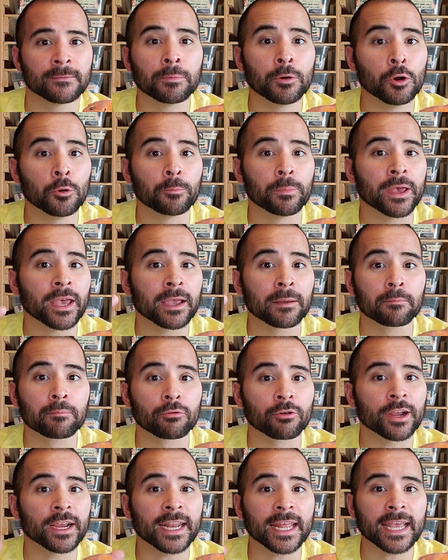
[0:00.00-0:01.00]
pooping,
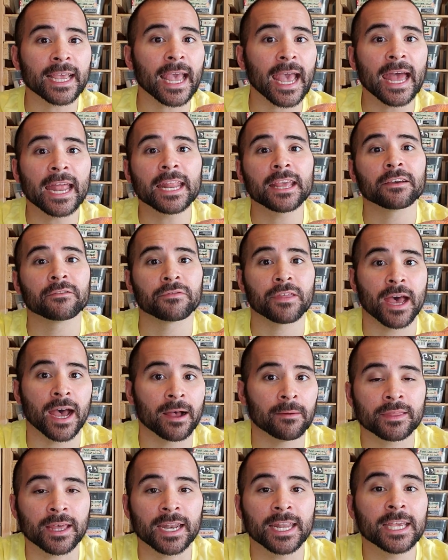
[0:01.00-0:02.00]
breeding, any of
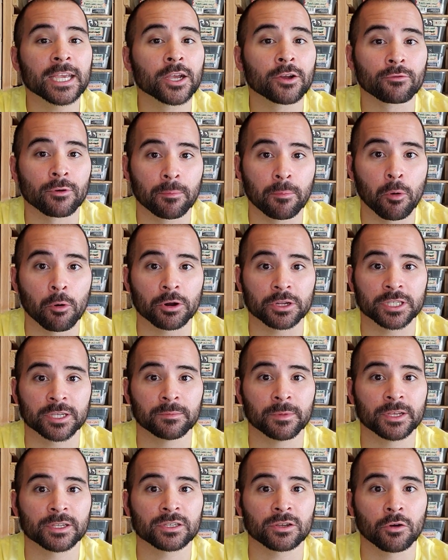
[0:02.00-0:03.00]
that he could report to
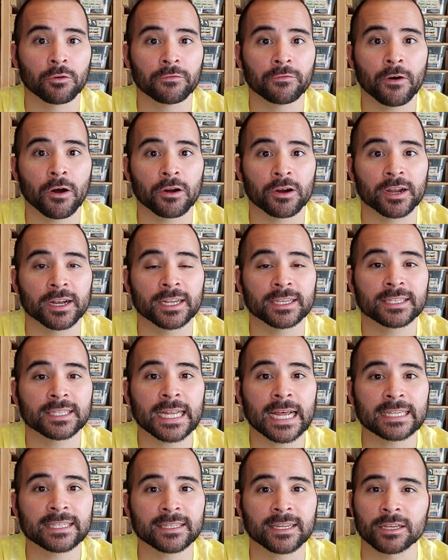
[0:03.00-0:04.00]
me so far in his
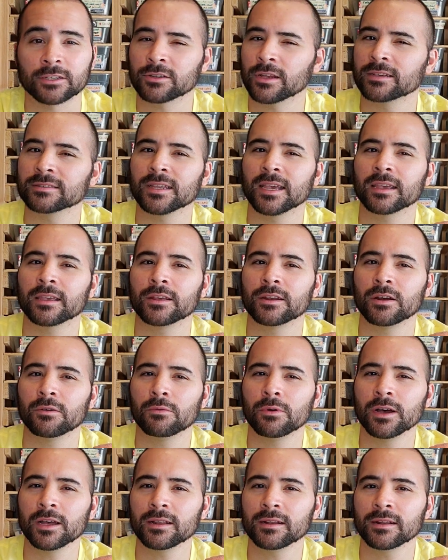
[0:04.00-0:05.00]
testing. So I was like, you know
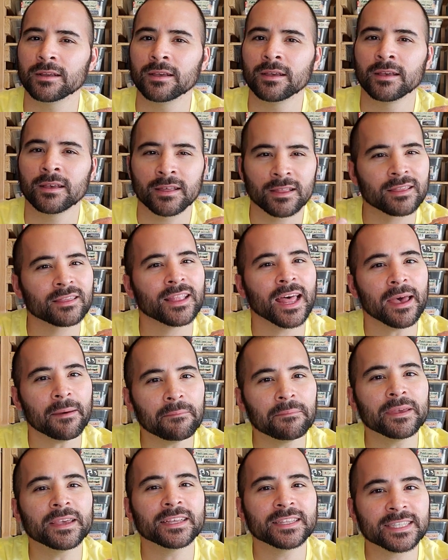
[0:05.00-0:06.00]
what? Let
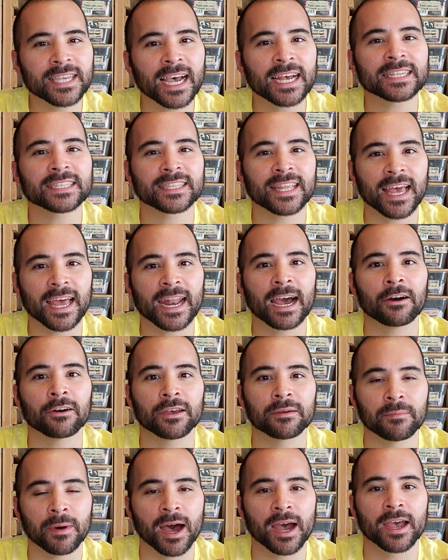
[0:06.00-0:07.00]
me test that out
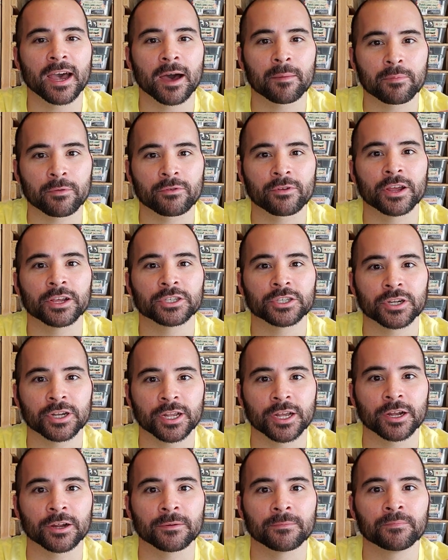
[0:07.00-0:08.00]
in my operation
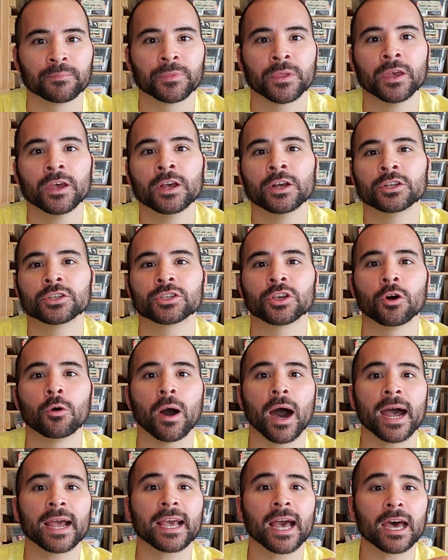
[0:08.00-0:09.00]
here. So
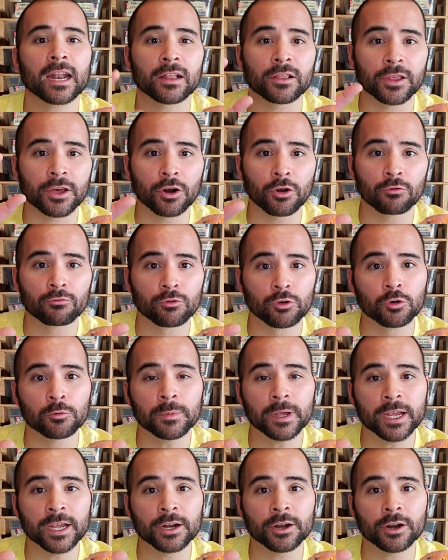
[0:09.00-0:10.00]
I got a little room
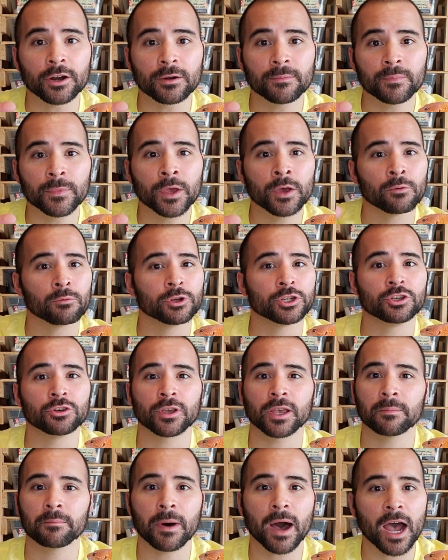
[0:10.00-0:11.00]
heater, which you
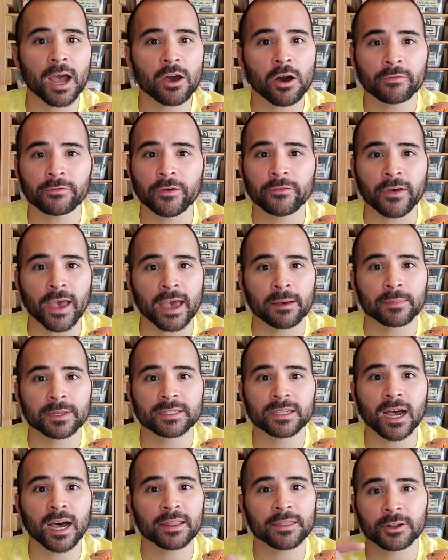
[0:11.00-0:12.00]
can buy off of
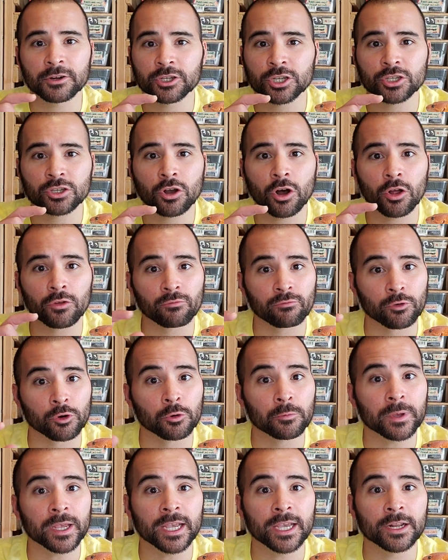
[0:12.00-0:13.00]
Amazon. They're just called
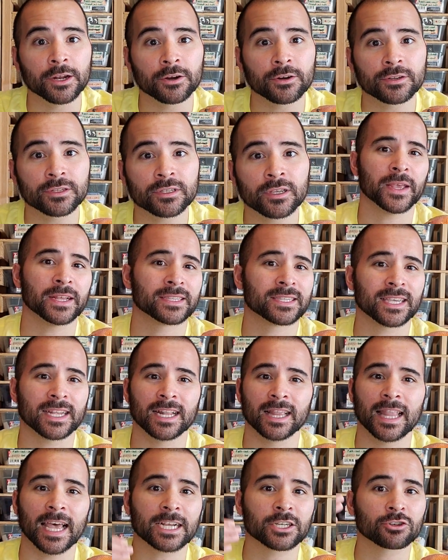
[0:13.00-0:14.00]
room heaters. It's an
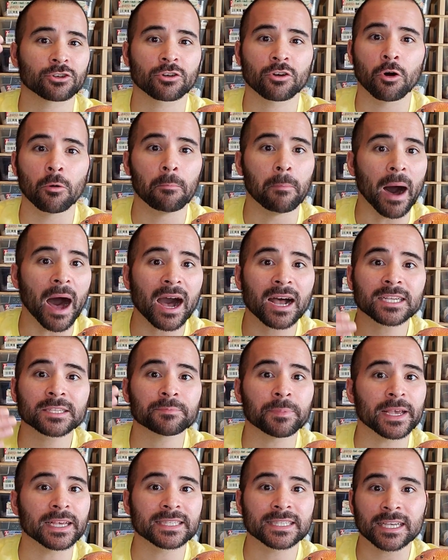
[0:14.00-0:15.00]
electrical box
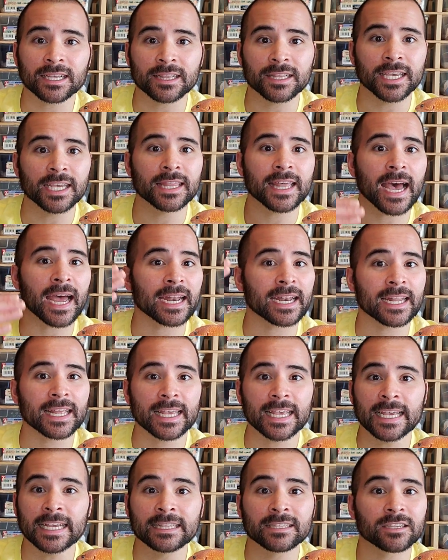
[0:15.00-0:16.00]
basically that
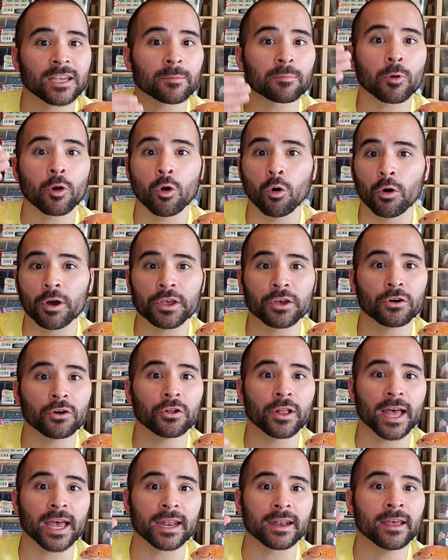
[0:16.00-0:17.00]
heats up
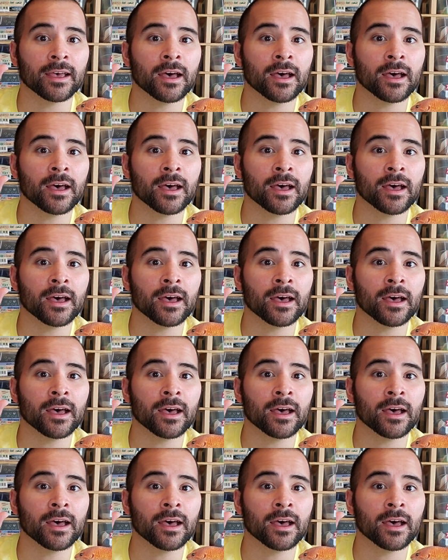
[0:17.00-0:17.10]
coil and